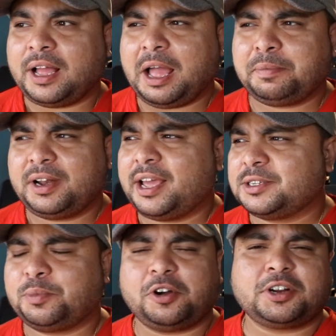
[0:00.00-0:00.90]
Apple
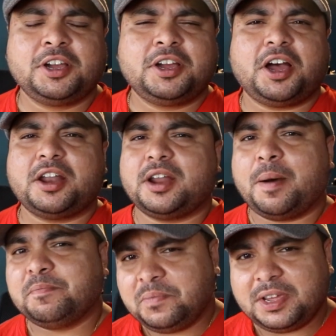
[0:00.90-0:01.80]
has got an
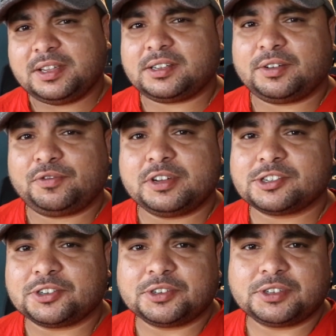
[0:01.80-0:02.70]
amazing
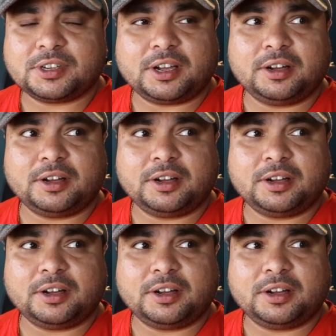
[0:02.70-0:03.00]
features,